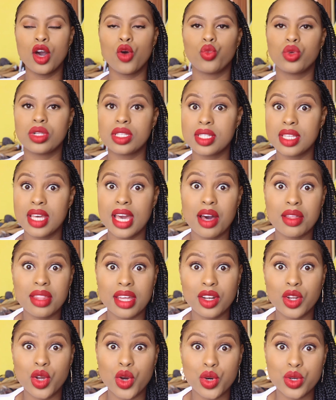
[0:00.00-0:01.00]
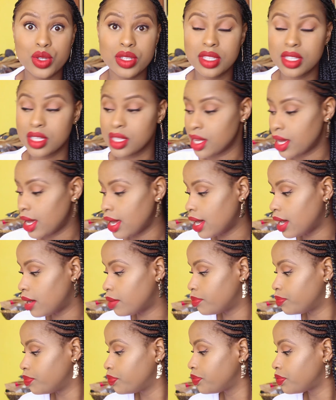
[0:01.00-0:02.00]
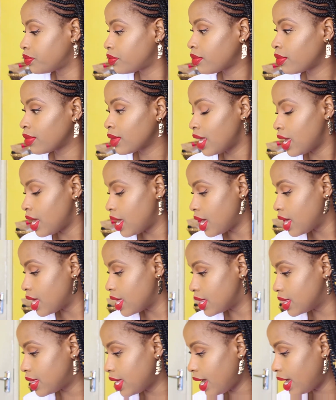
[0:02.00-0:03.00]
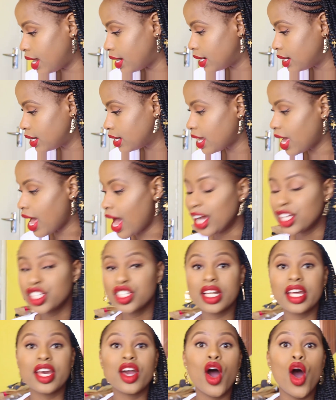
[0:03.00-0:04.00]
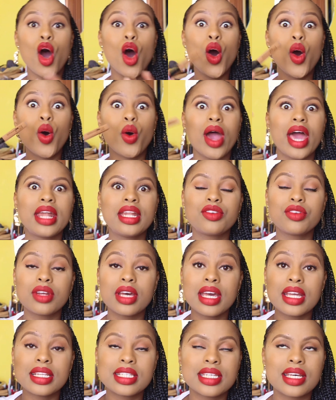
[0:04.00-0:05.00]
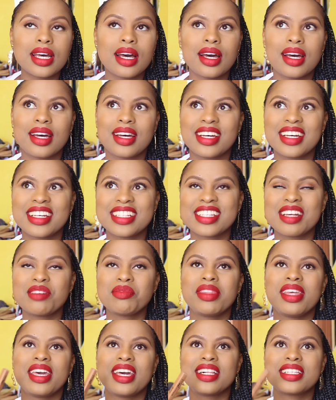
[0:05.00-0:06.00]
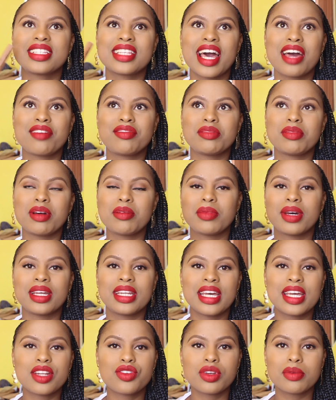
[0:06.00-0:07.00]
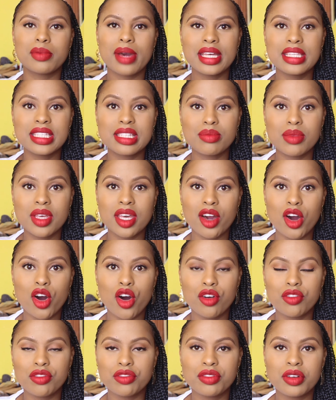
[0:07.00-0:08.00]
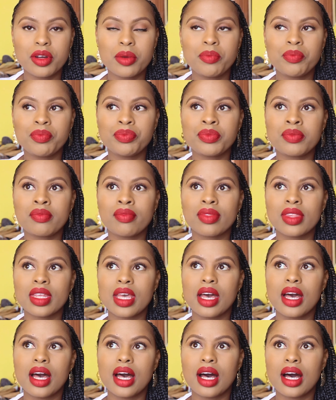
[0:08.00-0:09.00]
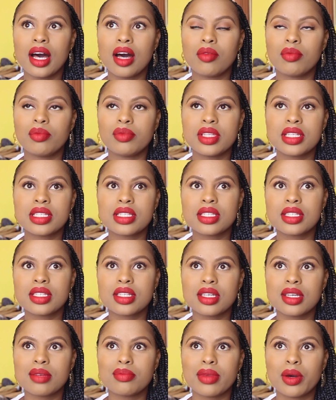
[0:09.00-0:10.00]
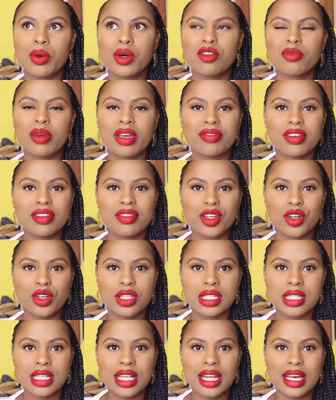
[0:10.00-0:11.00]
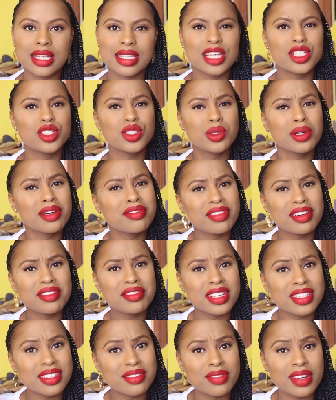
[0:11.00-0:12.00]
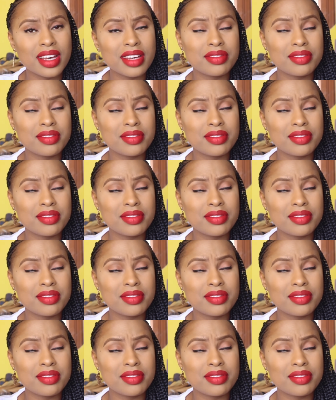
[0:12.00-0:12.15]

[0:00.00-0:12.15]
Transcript: we'll see how that goes. Then actually, oh, and it something else I remembered. It reminds me of one of my favorite concealers. I should do a favorite